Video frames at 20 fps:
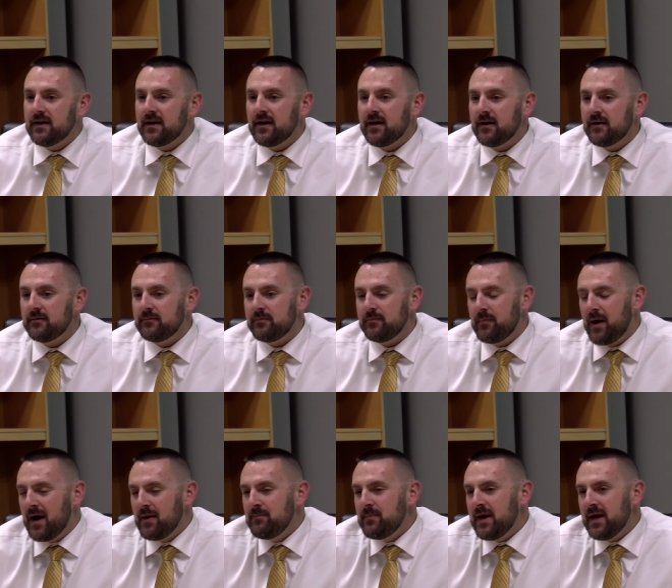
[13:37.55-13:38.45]
Um,
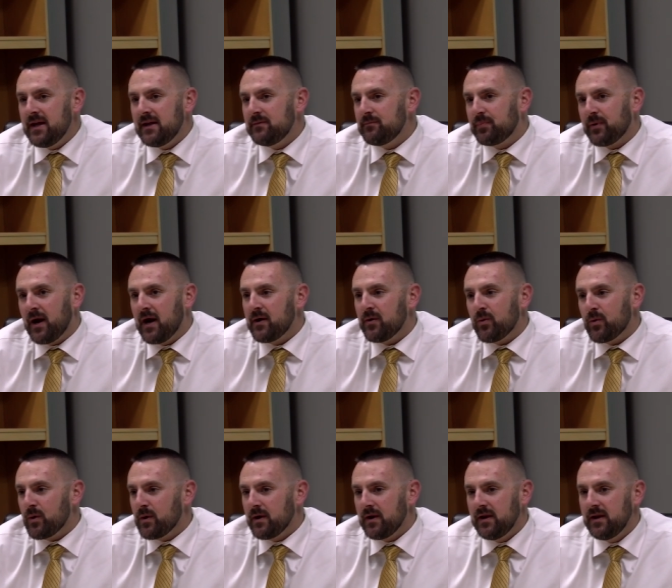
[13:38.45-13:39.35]
my main
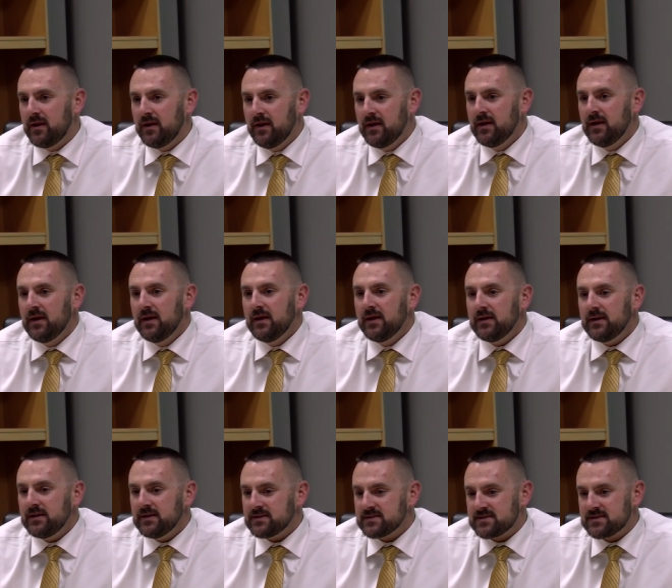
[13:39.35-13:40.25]
priority
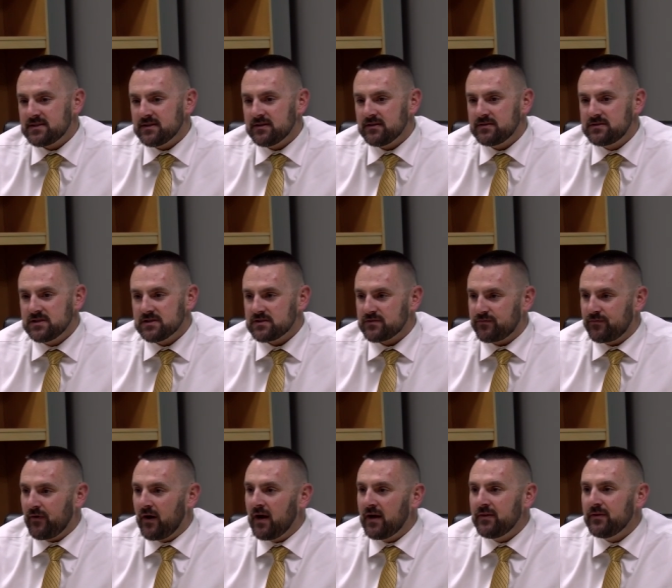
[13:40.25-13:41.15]
is to just
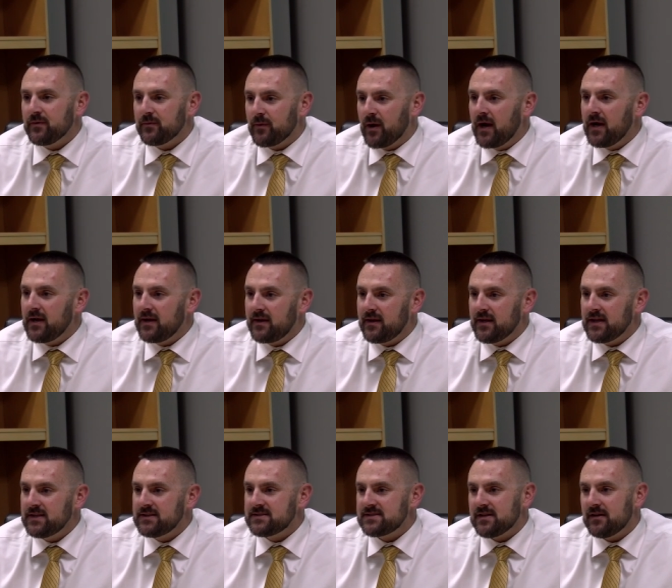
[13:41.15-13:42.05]
find the right
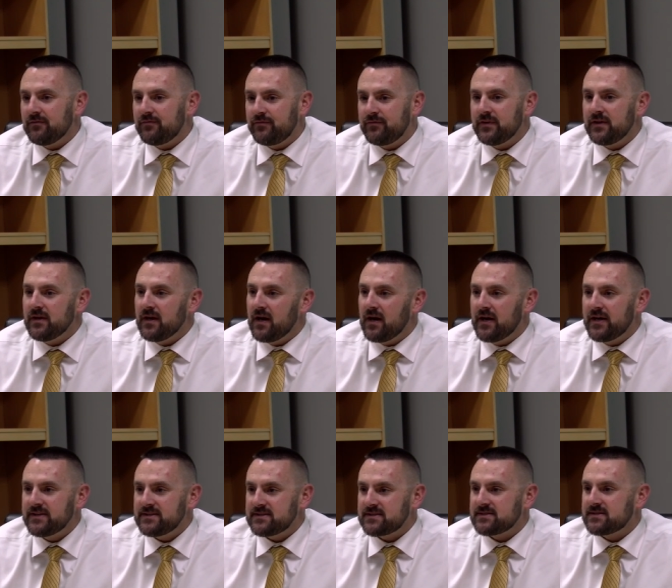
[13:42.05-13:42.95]
kids that fit
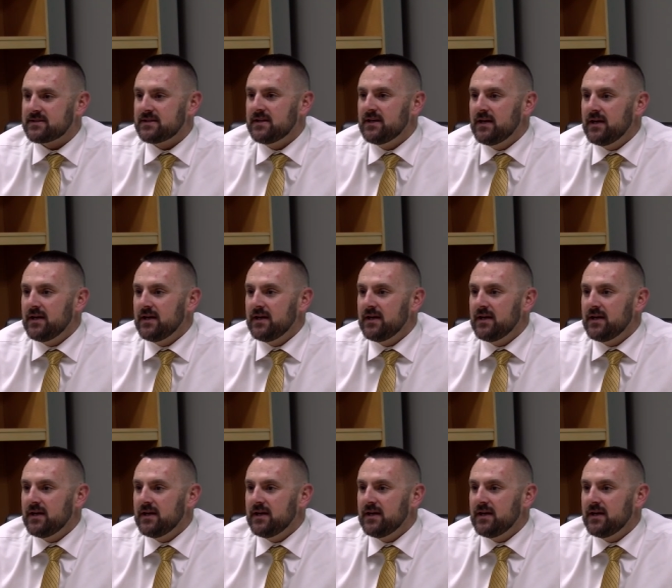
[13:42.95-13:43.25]
us,